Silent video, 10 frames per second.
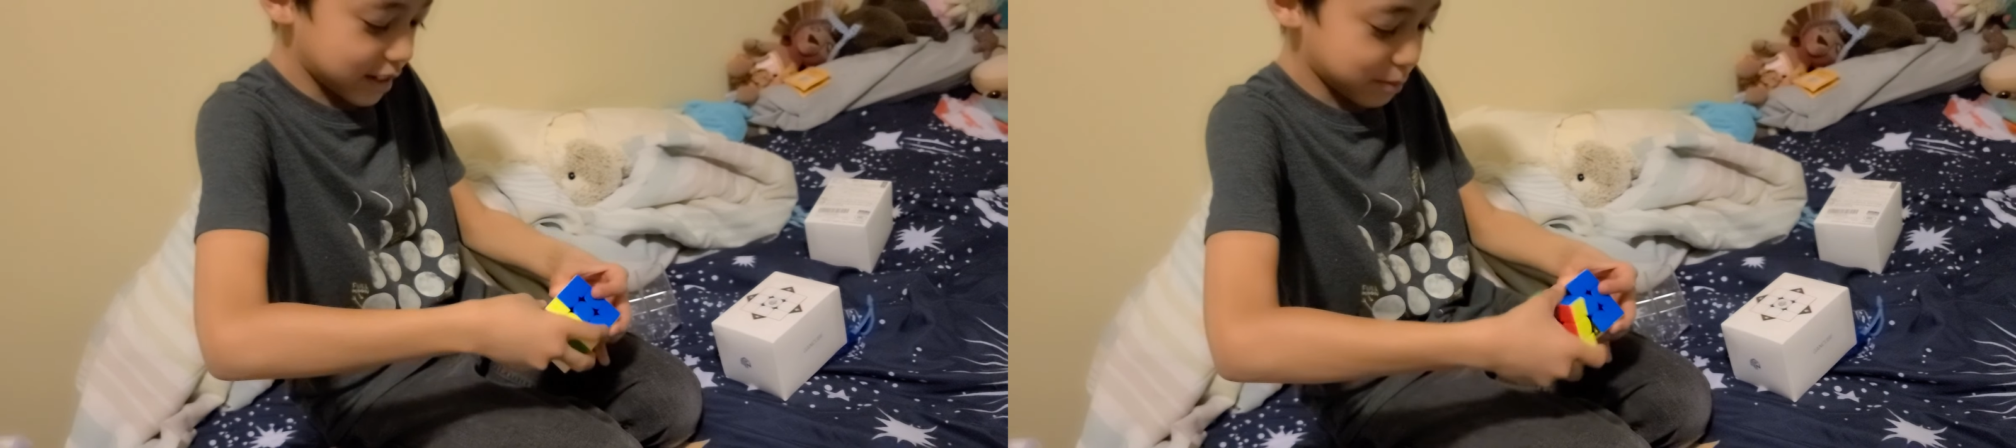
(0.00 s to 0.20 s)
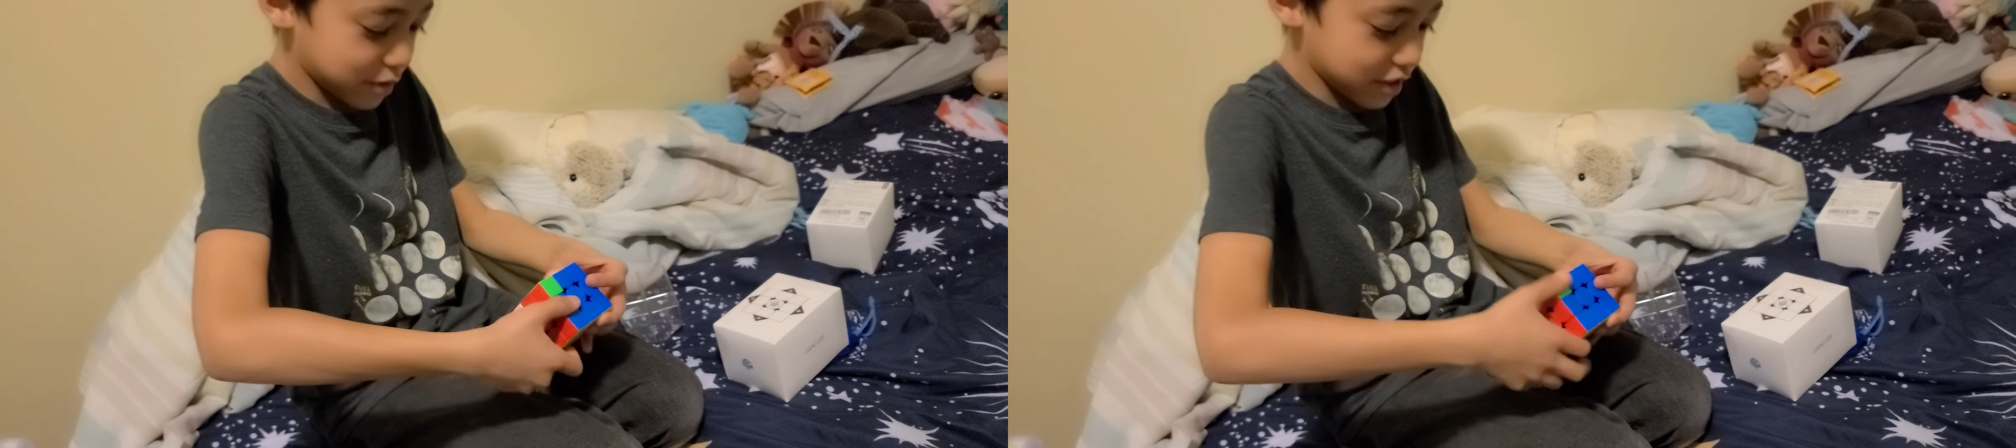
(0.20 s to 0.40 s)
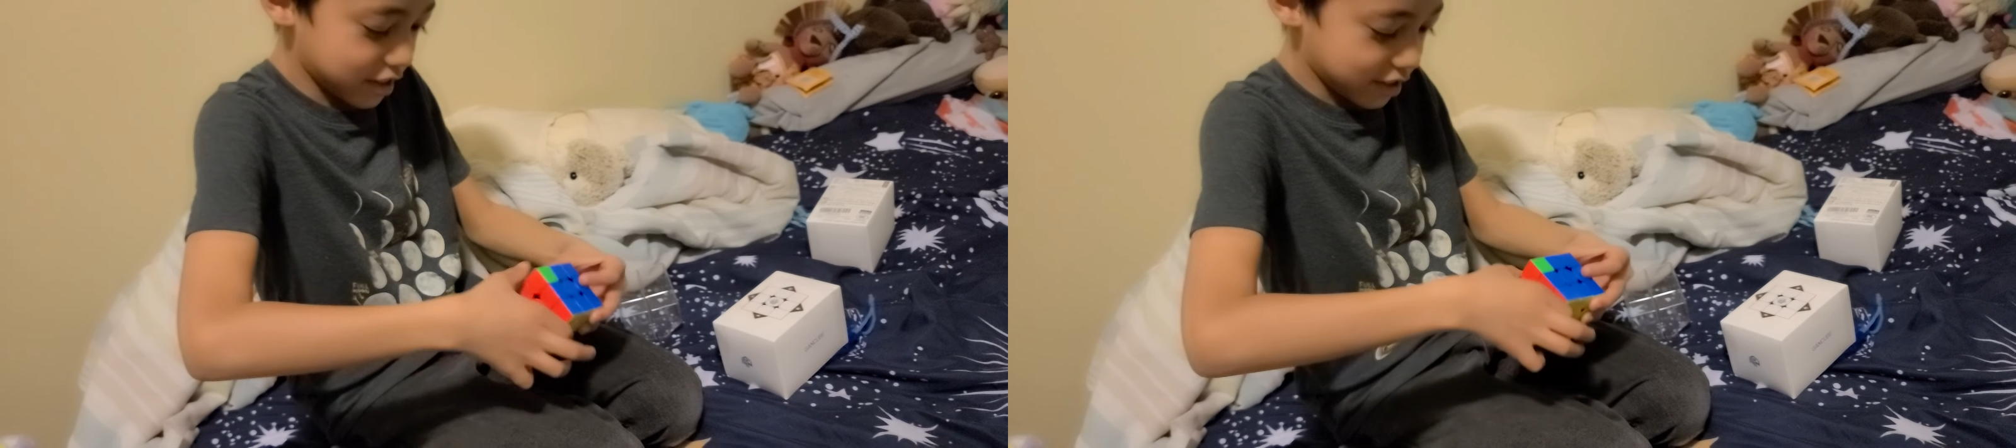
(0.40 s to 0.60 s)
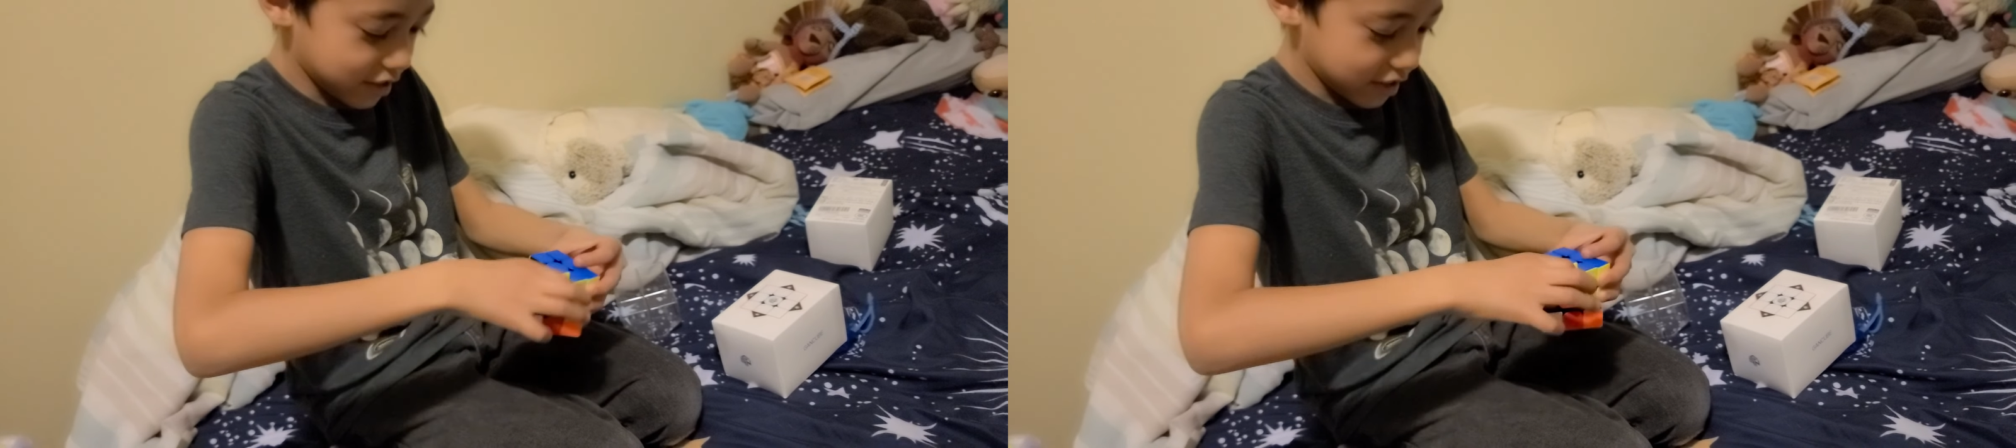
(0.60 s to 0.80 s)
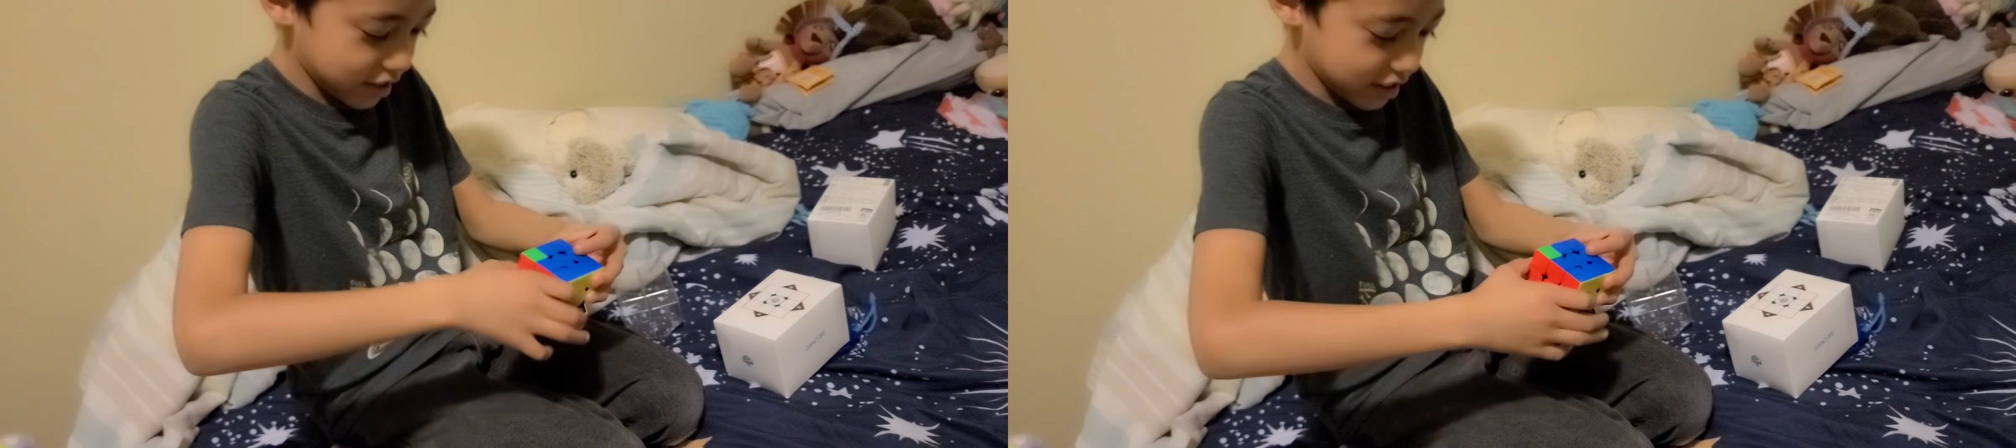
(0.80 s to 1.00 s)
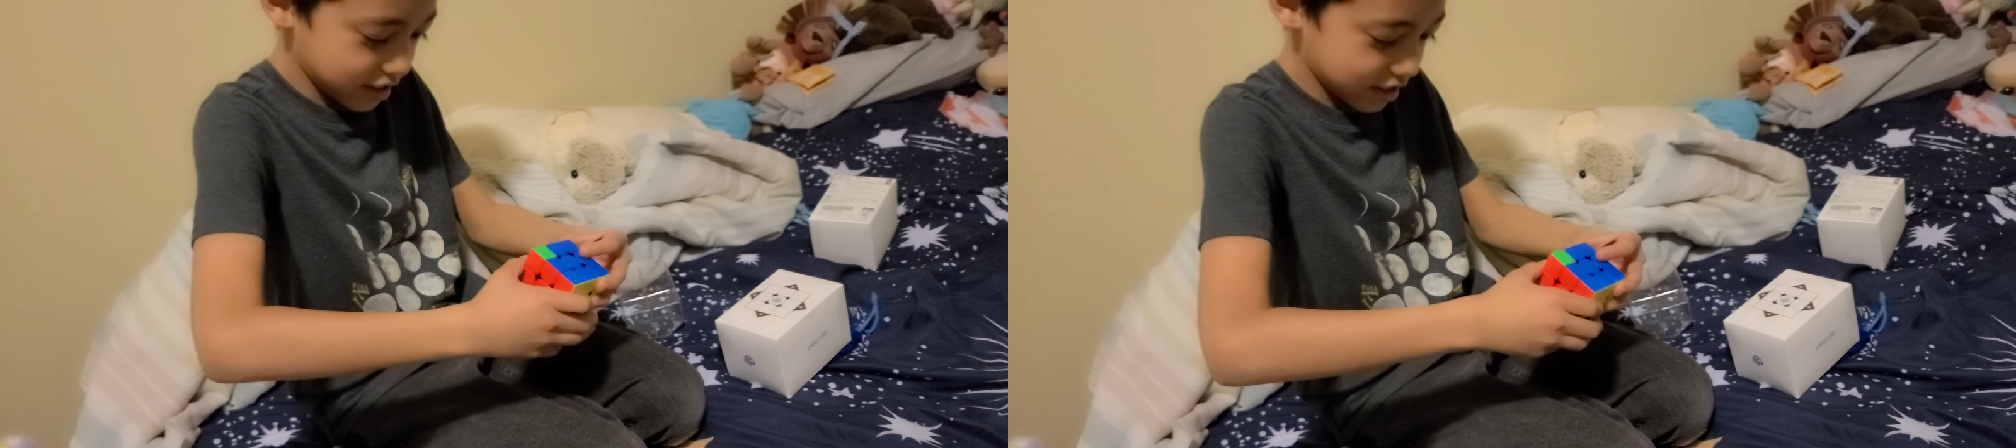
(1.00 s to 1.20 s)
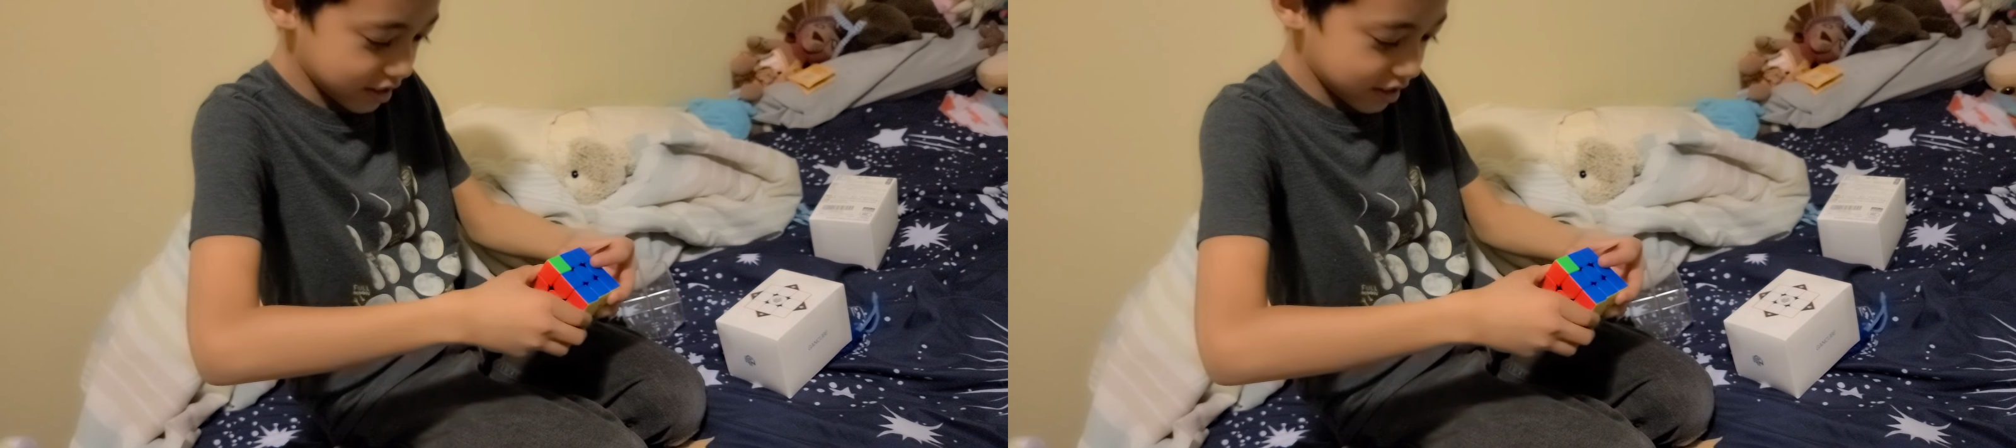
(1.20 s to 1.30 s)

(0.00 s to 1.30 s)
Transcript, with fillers: I'm sorry